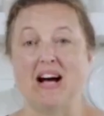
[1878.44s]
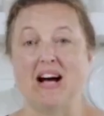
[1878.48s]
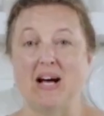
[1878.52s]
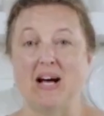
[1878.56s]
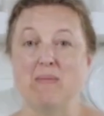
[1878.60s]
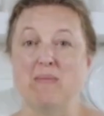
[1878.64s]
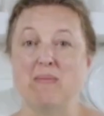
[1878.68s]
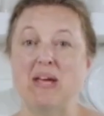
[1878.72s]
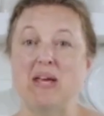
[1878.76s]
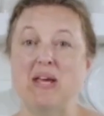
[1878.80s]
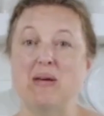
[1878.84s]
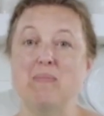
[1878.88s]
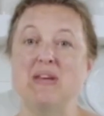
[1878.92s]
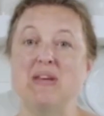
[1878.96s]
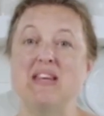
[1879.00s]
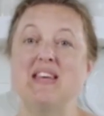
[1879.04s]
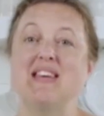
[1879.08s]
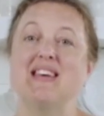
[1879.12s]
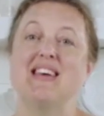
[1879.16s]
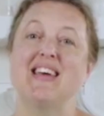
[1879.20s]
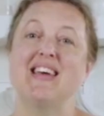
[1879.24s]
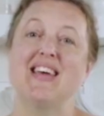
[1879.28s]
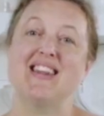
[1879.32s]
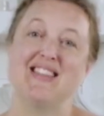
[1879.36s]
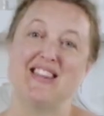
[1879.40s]
I'm
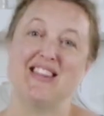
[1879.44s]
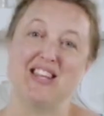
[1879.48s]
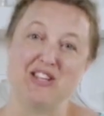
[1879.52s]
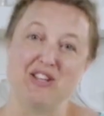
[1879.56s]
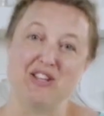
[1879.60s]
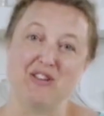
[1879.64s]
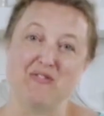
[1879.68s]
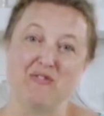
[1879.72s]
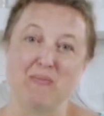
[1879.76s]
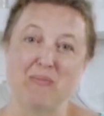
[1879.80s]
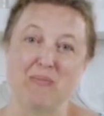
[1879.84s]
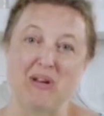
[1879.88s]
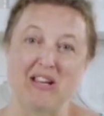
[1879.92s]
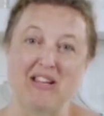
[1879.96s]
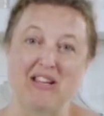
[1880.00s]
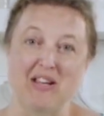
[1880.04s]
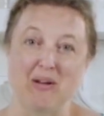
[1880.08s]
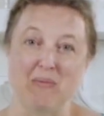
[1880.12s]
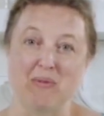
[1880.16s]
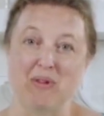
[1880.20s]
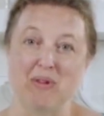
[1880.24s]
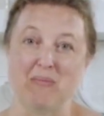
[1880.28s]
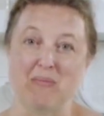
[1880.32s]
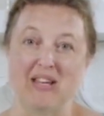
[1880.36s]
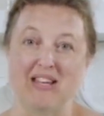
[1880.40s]
Amy, and thank you for
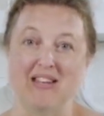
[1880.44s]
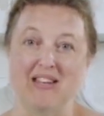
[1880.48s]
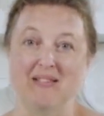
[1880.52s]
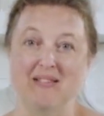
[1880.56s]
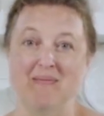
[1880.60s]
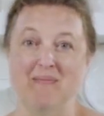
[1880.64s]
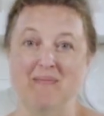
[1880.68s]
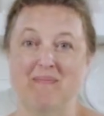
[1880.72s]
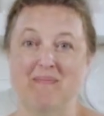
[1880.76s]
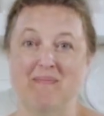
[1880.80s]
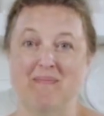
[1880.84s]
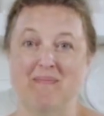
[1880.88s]
baking with me.